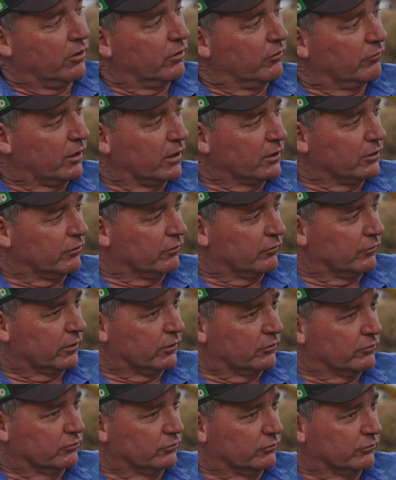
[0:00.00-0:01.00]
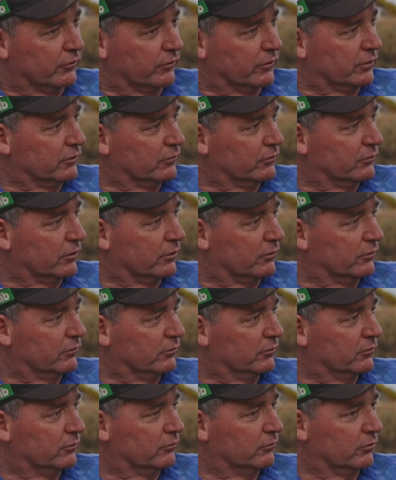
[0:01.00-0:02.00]
the value of those sorts of things. So,
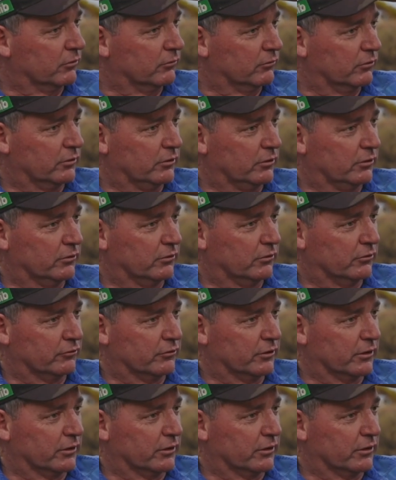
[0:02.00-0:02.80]
what, what do you guys